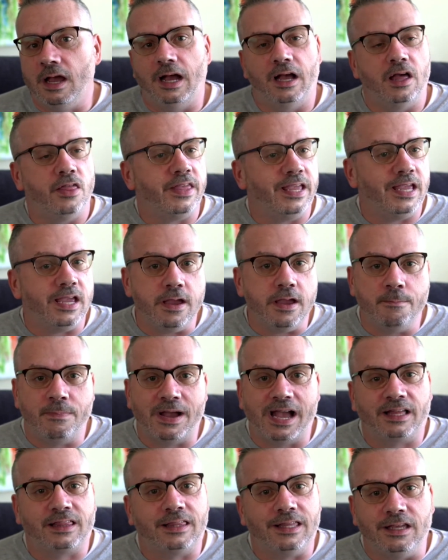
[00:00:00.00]
They
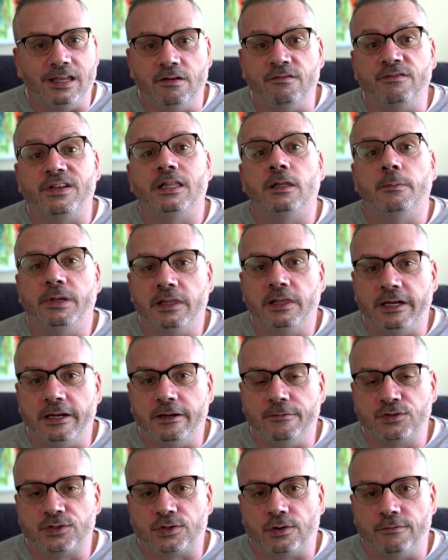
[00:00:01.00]
impact the availability
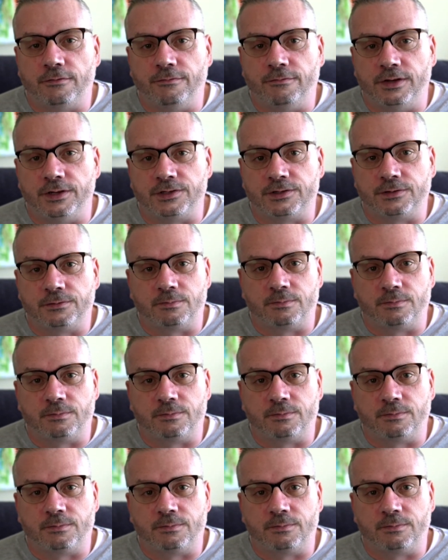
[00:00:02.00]
of service.